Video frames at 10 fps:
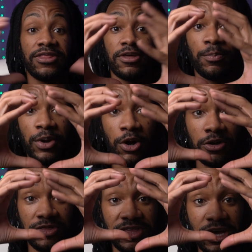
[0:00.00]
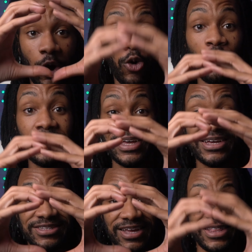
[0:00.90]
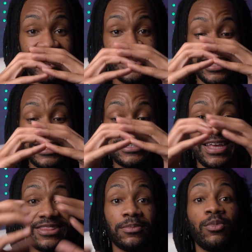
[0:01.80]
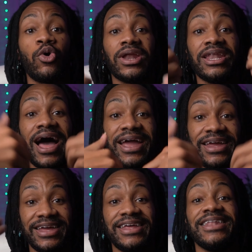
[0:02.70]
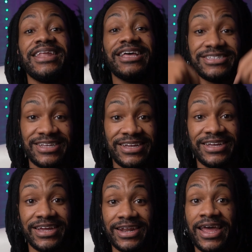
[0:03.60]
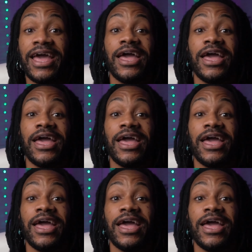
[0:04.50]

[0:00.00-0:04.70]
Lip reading: the bigger the hole is in the lens and the more light it lets in.